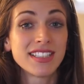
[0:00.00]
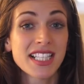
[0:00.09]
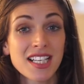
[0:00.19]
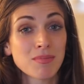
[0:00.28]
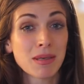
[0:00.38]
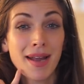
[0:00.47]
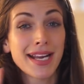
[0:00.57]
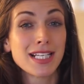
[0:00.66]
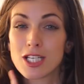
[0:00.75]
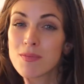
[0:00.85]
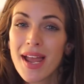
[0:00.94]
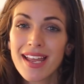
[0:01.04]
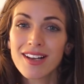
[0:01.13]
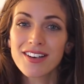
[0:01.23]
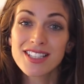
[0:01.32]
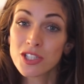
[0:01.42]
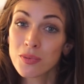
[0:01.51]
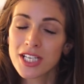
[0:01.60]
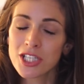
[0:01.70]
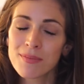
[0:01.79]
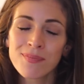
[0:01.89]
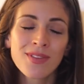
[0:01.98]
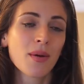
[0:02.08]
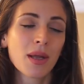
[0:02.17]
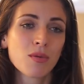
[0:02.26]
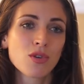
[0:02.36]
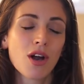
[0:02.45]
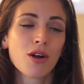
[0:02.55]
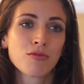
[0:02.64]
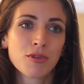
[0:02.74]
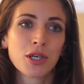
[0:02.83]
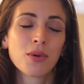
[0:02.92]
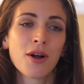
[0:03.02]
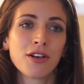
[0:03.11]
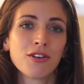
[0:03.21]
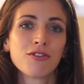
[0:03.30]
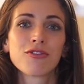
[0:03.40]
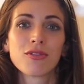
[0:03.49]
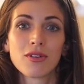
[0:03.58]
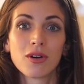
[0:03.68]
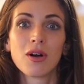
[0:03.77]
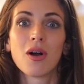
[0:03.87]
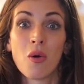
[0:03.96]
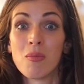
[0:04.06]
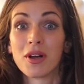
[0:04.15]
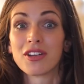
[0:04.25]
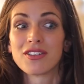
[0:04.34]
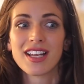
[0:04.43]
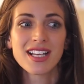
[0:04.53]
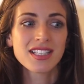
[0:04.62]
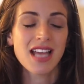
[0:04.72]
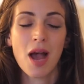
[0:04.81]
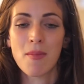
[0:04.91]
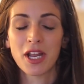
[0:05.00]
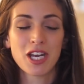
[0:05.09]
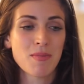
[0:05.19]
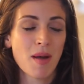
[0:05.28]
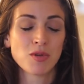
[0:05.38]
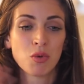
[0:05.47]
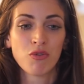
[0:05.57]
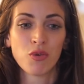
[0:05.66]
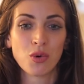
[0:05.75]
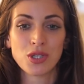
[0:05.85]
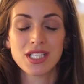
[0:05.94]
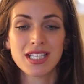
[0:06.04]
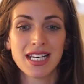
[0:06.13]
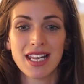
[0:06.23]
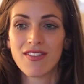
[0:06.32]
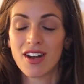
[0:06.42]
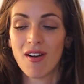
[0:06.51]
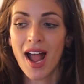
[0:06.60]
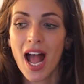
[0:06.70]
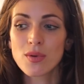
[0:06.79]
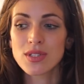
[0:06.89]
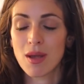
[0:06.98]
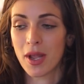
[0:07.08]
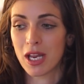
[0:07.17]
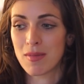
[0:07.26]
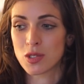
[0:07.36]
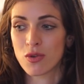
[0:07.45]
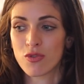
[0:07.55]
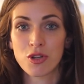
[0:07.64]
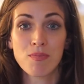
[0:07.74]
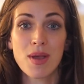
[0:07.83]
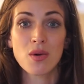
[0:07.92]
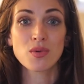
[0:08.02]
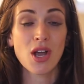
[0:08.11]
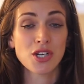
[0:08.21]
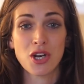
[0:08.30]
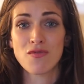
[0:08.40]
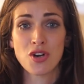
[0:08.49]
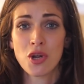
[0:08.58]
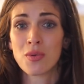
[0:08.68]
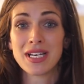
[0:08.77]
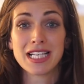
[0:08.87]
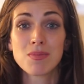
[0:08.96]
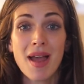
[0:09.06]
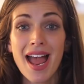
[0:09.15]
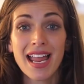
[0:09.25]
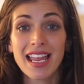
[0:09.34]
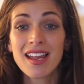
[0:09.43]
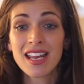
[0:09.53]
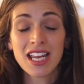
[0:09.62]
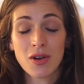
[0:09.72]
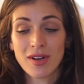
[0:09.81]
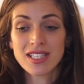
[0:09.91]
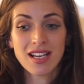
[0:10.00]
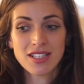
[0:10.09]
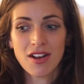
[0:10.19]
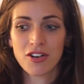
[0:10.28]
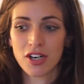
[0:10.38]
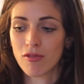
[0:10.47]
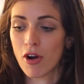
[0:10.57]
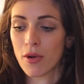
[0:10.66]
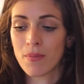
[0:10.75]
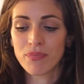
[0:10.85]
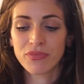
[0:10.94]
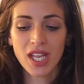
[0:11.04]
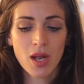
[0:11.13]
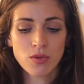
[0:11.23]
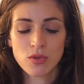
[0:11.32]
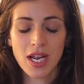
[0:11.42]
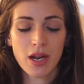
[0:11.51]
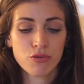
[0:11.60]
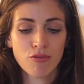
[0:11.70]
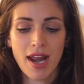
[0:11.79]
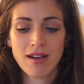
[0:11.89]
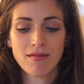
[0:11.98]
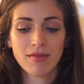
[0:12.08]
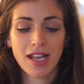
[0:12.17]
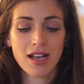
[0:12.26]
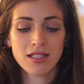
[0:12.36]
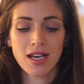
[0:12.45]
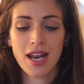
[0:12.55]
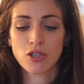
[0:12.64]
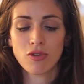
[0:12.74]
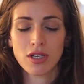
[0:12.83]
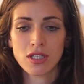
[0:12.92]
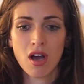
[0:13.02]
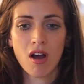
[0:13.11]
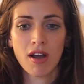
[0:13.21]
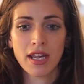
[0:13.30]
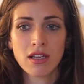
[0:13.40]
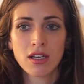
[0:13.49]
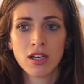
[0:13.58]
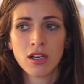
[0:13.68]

this hasn't been paid, I need to pay it kind of situation. So it was a real kind of, oh my goodness, am I going to be able to afford to live in our house? Am I going to be able to afford the bills? I don't even know who we need to pay. You know, I sat down and I wrote council tax, rent, gas and electric, Sky,